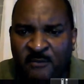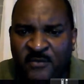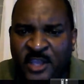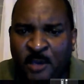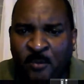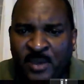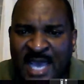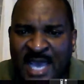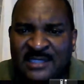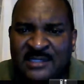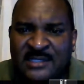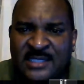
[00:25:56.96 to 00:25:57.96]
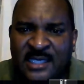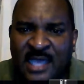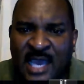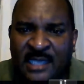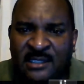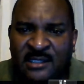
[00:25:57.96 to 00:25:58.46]
their plans
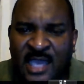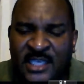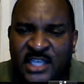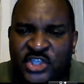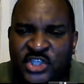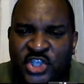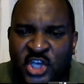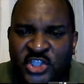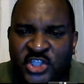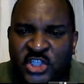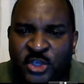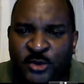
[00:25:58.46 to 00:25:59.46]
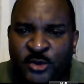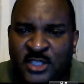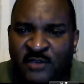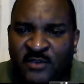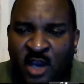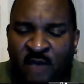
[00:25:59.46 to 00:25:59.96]
and is judged in terms
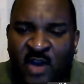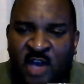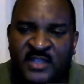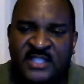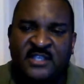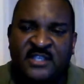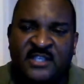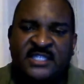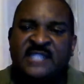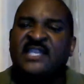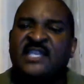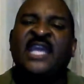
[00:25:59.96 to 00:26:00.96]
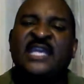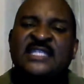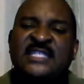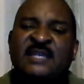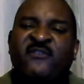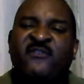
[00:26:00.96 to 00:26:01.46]
of its success, and they get
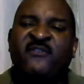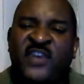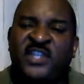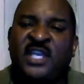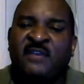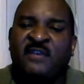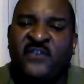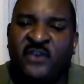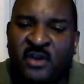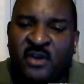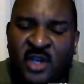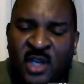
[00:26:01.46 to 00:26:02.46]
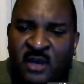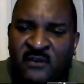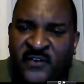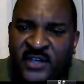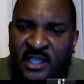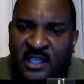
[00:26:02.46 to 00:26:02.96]
some funding for
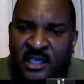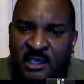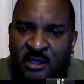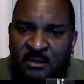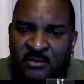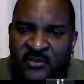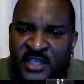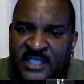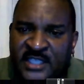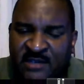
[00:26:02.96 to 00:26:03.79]
these